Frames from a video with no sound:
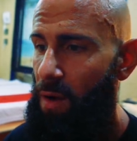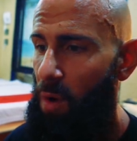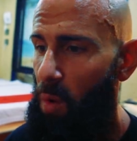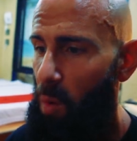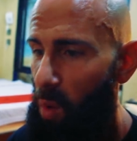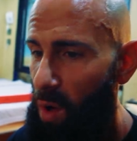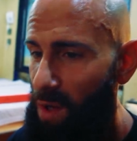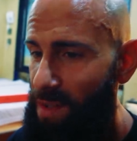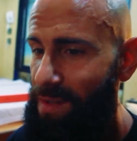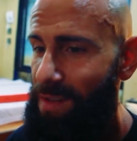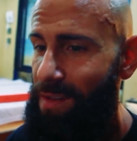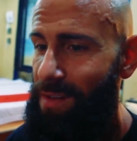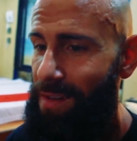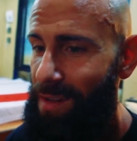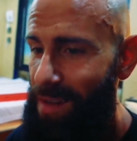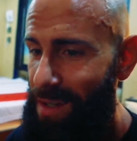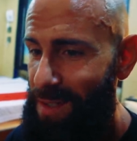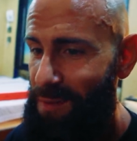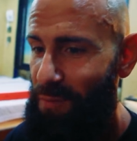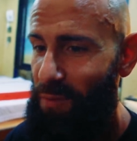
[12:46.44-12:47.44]
What it
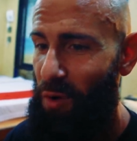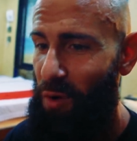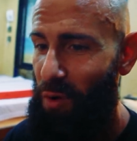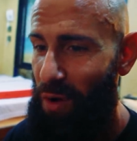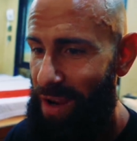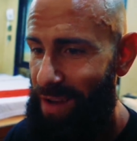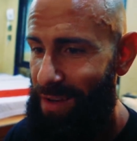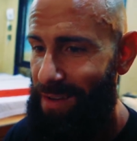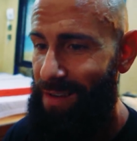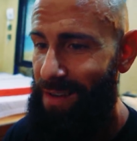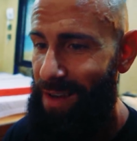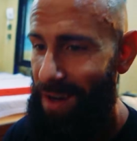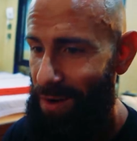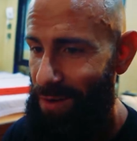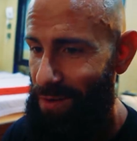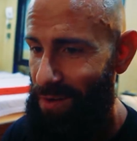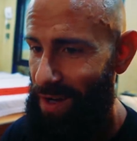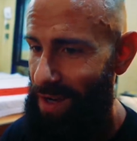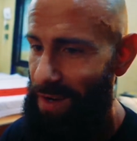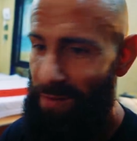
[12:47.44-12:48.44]
is for right
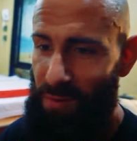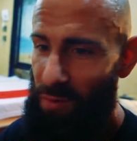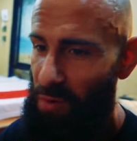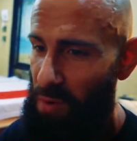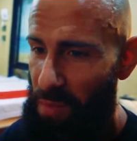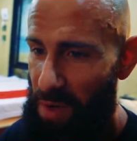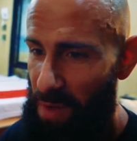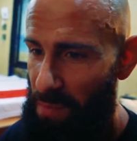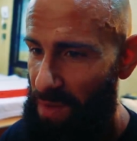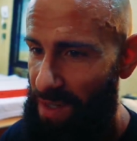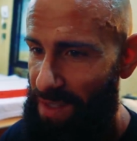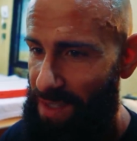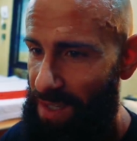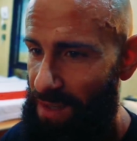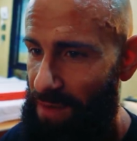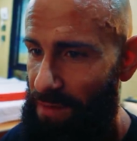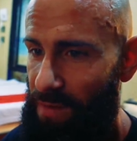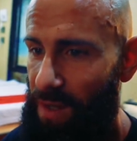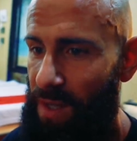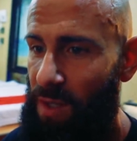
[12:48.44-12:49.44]
now, I have to repeat
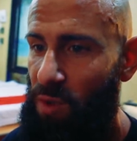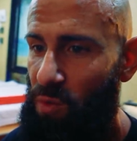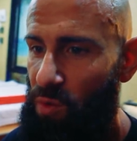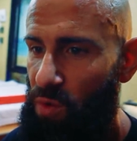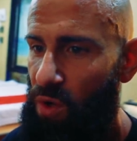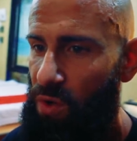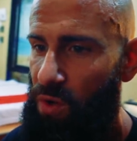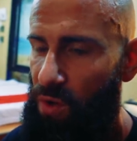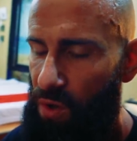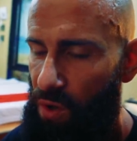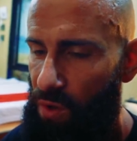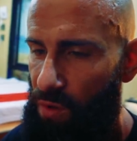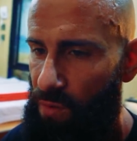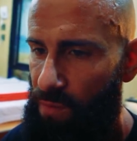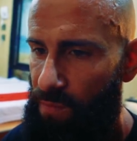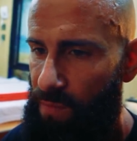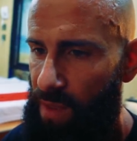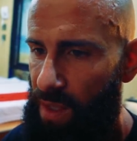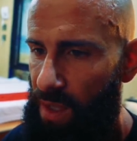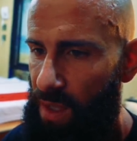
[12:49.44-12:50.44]
myself, I do not know,
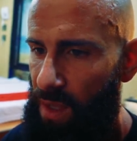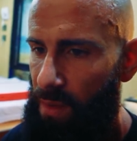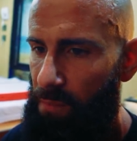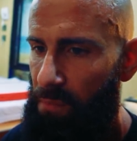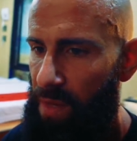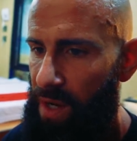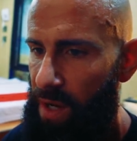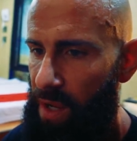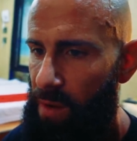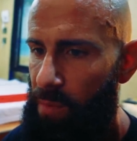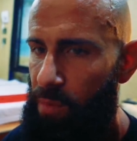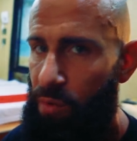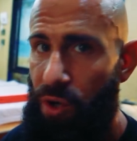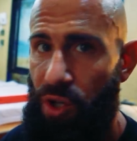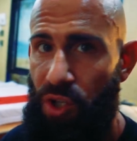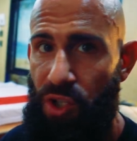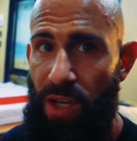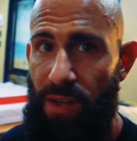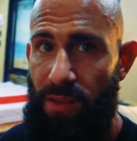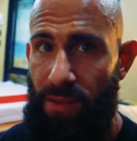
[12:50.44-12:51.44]
but I
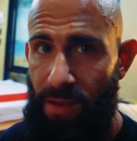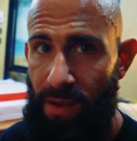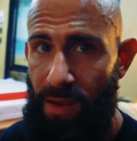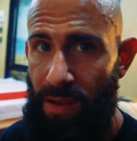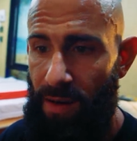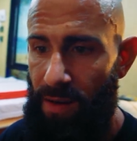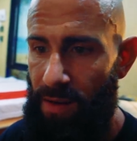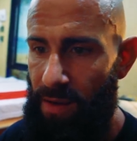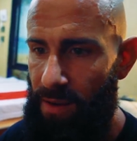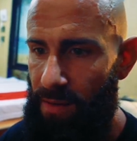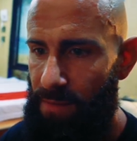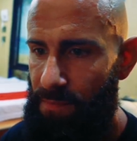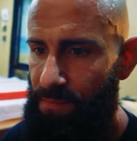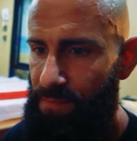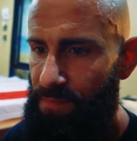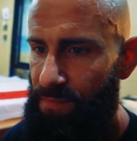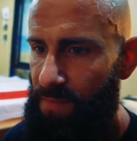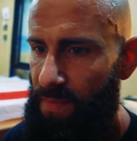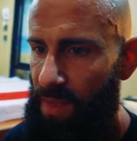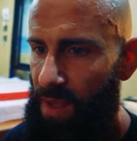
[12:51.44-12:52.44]
appreciate the healing
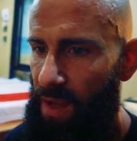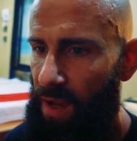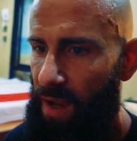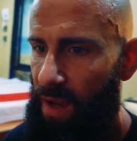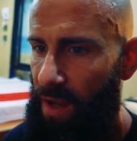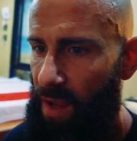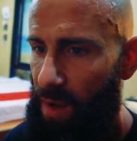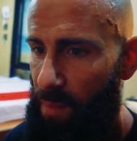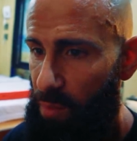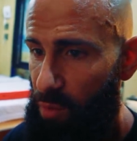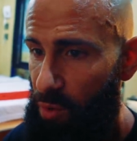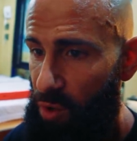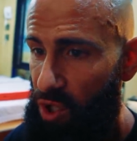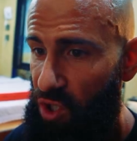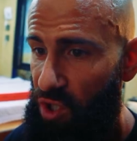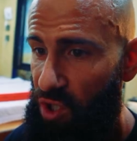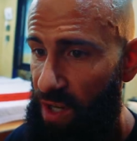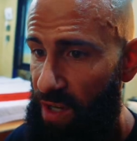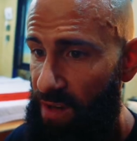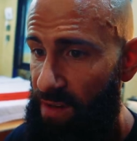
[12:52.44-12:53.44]
and I
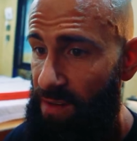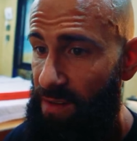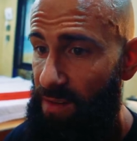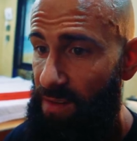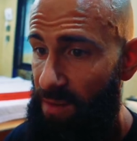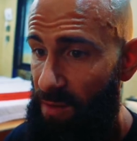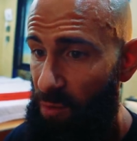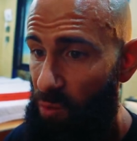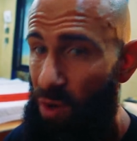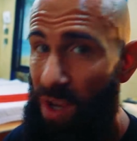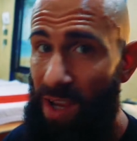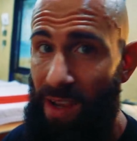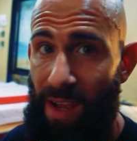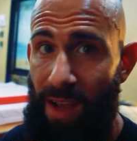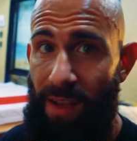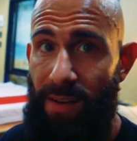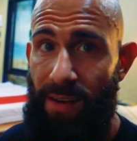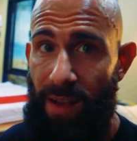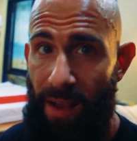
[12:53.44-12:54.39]
appreciate the regained